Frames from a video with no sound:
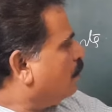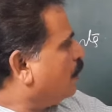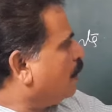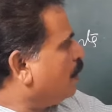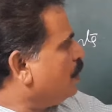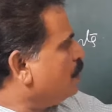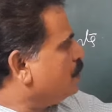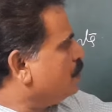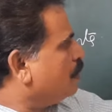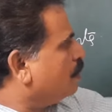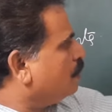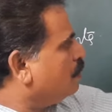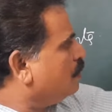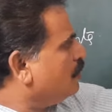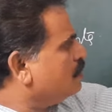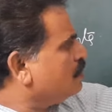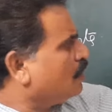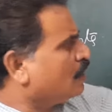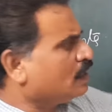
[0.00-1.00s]
the region.
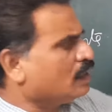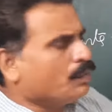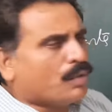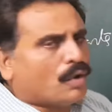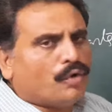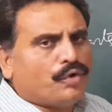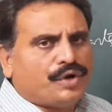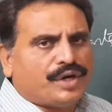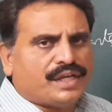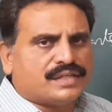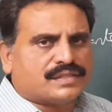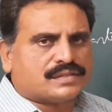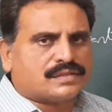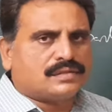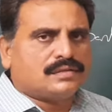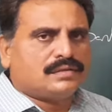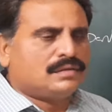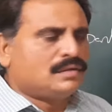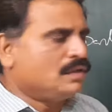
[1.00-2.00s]
These are the
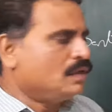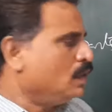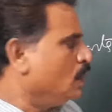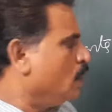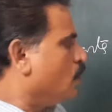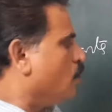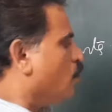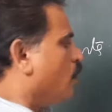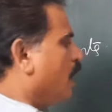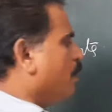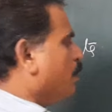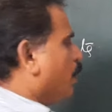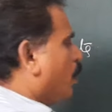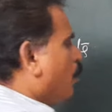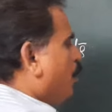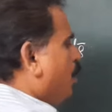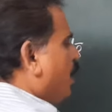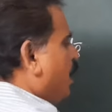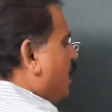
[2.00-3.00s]
boundaries. One
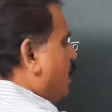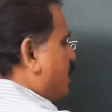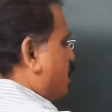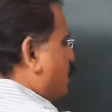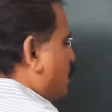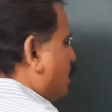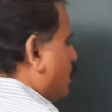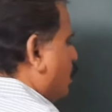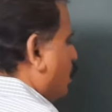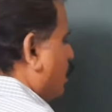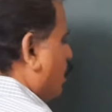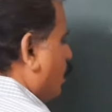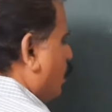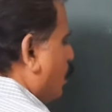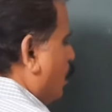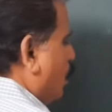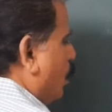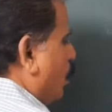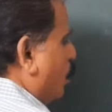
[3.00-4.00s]
boundary is
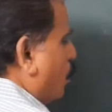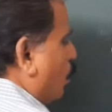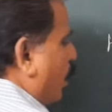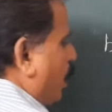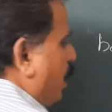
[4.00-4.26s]
y